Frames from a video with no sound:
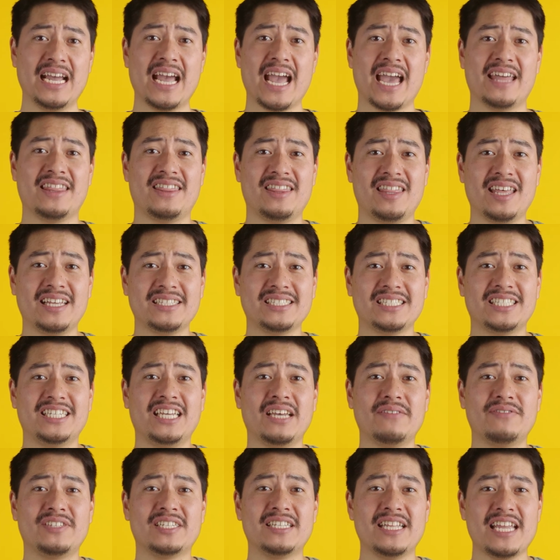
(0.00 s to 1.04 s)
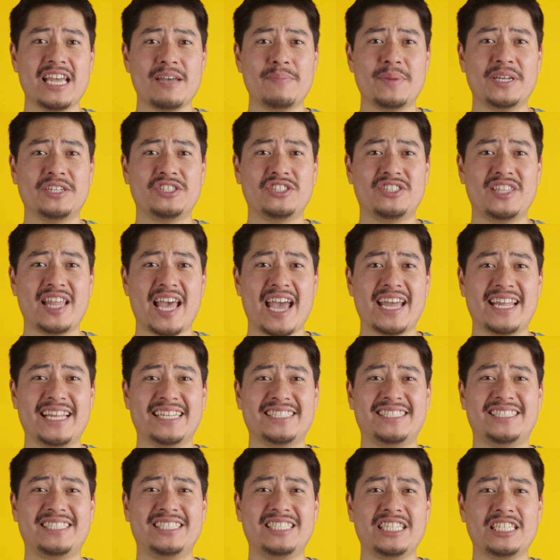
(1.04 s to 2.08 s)
and thus gives an image that
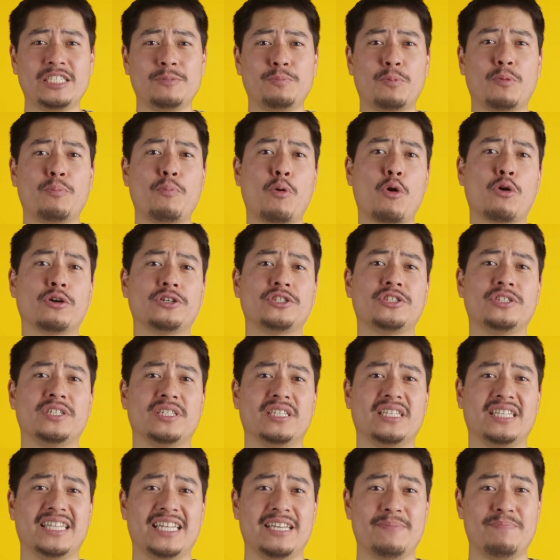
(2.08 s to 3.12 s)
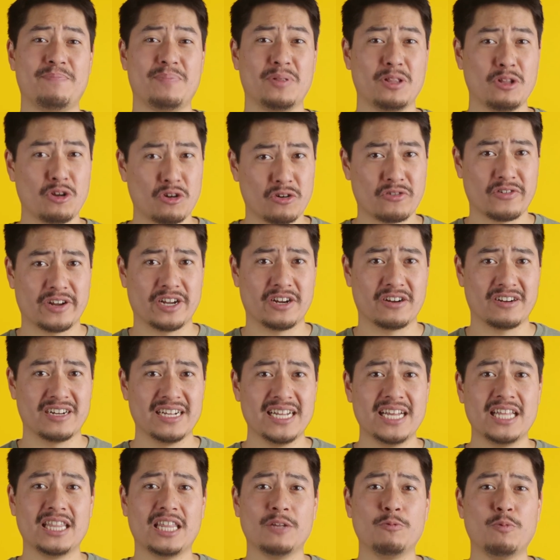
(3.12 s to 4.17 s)
is disproportionately blurrier
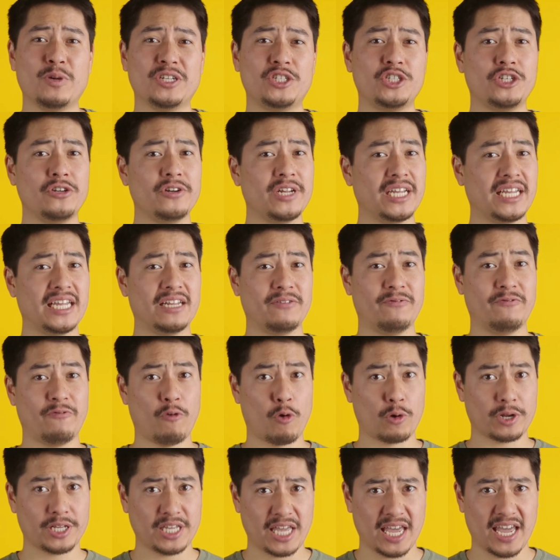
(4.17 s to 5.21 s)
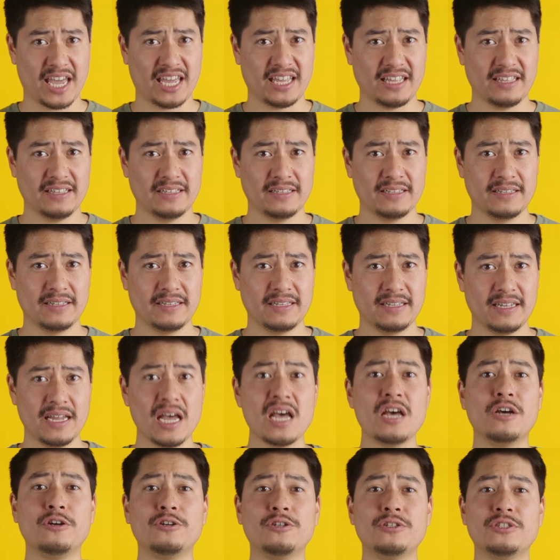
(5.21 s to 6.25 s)
than when shooting in 4K.
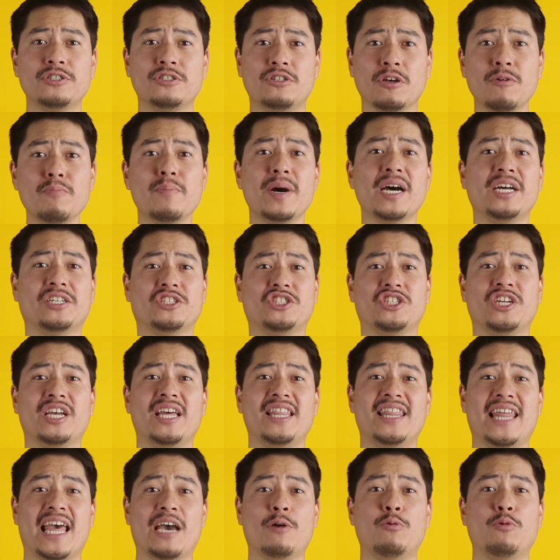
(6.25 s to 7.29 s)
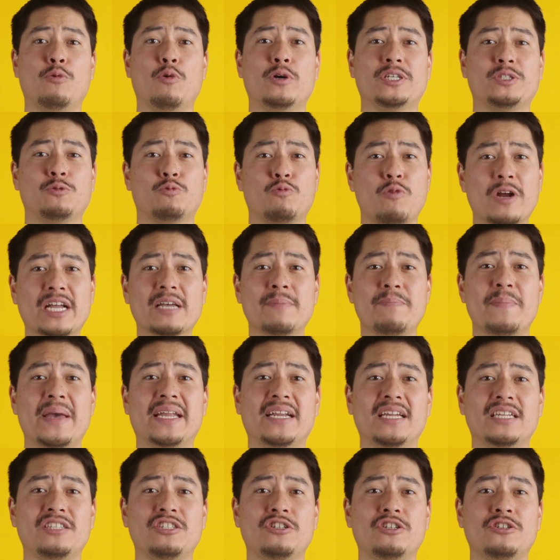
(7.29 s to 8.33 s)
So much that it was
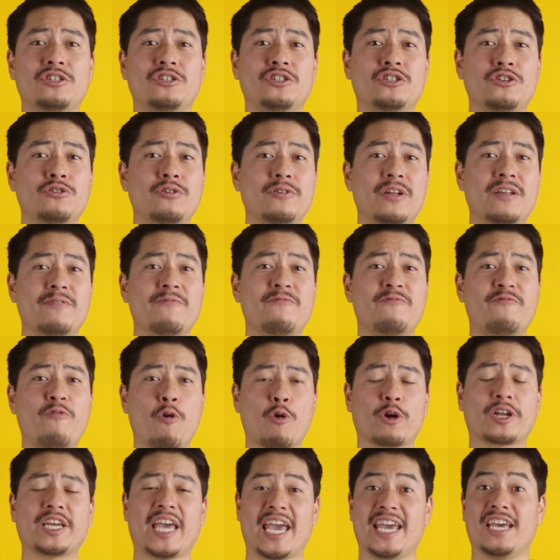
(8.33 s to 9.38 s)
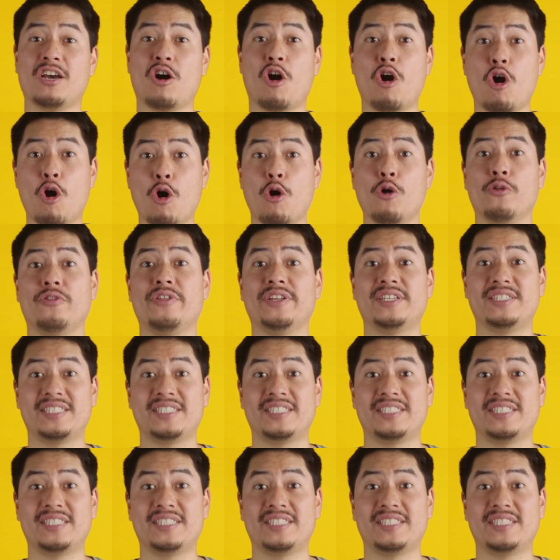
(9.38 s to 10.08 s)
recommended to shoot in 4K all the